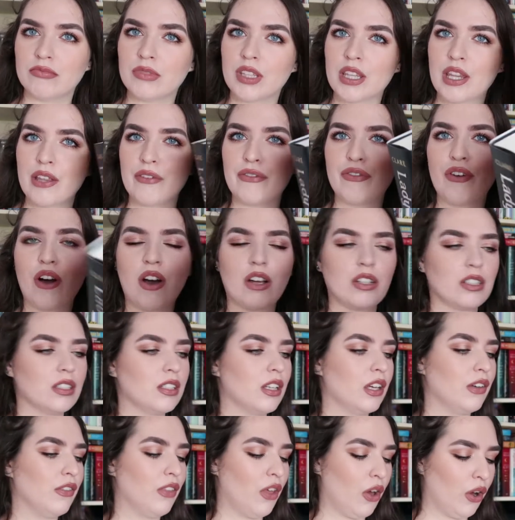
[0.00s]
The font
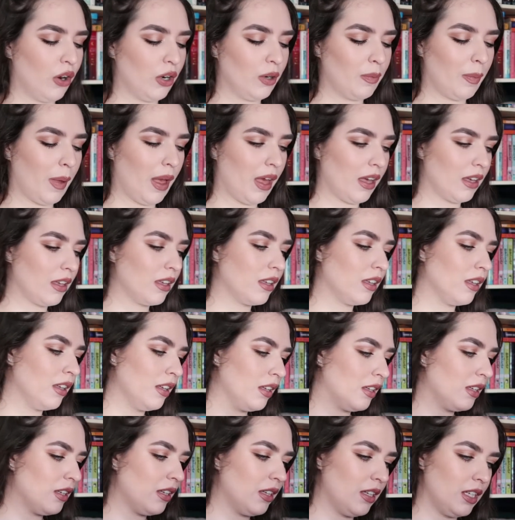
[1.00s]
of the hardback
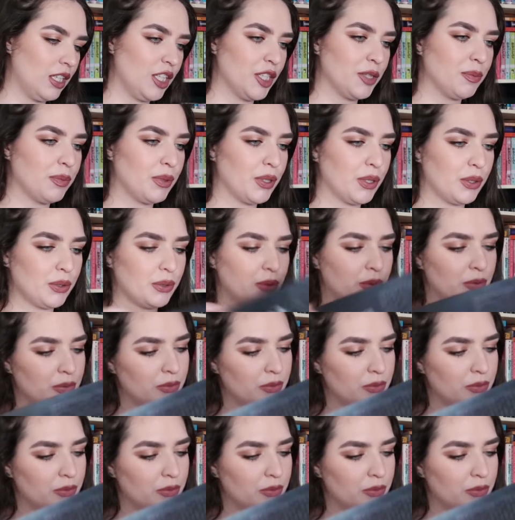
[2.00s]
is blue.